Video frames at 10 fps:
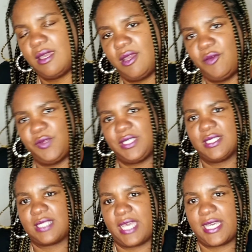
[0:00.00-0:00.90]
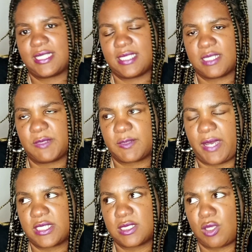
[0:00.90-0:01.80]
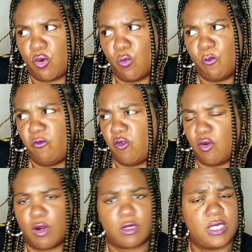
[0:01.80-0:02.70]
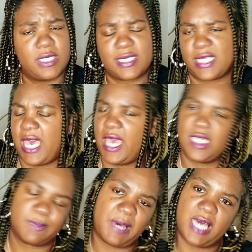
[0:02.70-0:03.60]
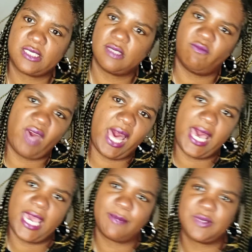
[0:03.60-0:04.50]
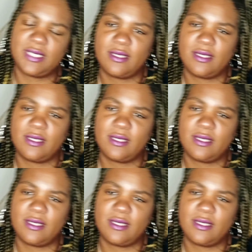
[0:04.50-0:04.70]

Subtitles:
with these last 6 months. But I just hope for good times, positive vibes, and